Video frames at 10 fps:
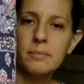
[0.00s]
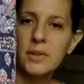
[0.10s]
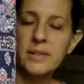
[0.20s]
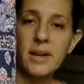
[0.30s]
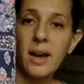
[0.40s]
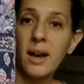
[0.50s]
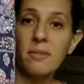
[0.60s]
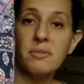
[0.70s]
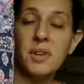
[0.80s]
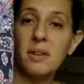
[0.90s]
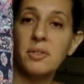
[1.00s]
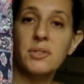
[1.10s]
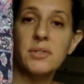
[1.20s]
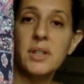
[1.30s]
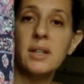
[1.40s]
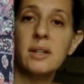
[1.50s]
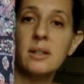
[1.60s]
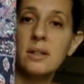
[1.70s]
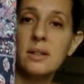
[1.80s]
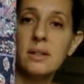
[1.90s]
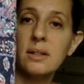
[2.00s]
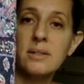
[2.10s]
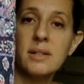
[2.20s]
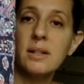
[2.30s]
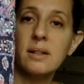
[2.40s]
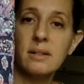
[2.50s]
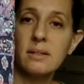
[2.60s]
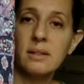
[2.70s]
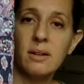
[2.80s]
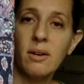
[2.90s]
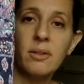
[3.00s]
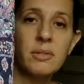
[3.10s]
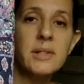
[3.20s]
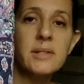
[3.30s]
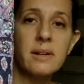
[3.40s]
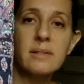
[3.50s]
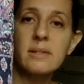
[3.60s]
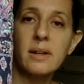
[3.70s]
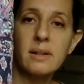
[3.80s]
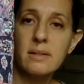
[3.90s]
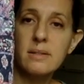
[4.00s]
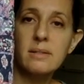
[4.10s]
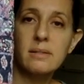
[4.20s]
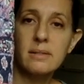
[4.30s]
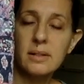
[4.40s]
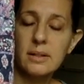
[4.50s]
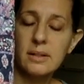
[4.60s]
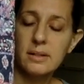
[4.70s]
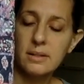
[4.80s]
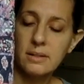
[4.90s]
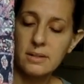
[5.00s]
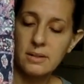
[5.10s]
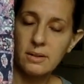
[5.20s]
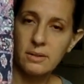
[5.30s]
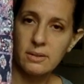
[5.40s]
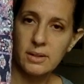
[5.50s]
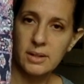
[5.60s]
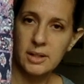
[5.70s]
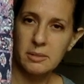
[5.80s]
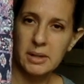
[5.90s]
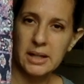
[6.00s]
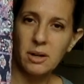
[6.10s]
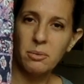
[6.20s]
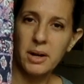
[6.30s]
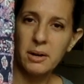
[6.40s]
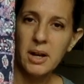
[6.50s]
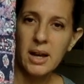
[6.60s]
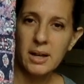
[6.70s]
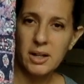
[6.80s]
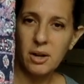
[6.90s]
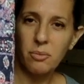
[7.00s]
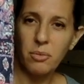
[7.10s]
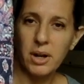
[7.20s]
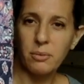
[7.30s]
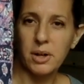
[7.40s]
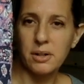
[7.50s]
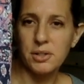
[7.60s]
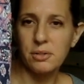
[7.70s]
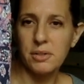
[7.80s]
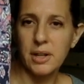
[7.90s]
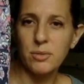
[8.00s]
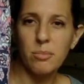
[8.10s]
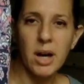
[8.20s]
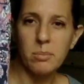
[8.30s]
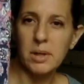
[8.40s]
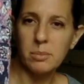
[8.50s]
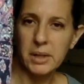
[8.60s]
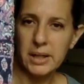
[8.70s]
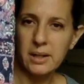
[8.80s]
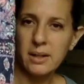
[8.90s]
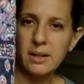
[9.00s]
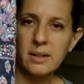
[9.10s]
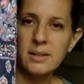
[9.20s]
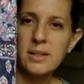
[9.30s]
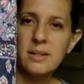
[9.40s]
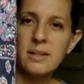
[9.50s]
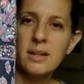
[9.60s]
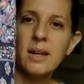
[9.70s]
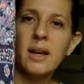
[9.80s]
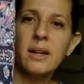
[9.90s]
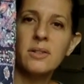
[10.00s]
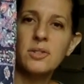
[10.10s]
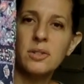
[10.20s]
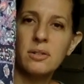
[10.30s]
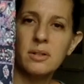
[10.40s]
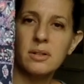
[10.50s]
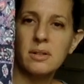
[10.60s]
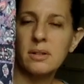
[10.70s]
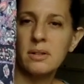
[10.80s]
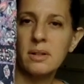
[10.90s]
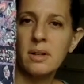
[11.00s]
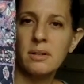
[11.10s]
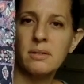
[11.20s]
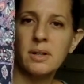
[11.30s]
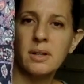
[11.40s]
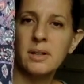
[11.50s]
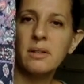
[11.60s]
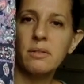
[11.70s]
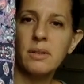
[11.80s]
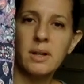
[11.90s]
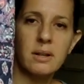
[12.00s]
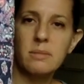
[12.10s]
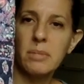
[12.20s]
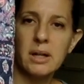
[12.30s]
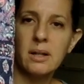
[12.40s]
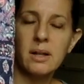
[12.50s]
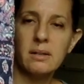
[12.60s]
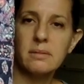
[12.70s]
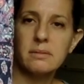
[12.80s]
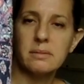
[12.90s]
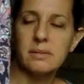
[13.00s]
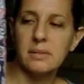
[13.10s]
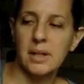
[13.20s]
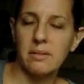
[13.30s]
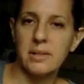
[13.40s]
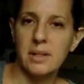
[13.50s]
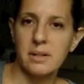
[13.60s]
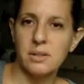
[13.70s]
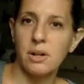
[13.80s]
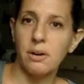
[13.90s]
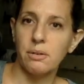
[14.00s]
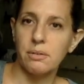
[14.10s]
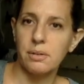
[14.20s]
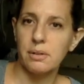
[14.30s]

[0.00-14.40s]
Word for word: because I, I've never seen seen it, you know, on resale sites. So uh, I know one, you know, one one or two things will pop up like a, a TCH or, or other thing, little things, but I haven't seen the tote.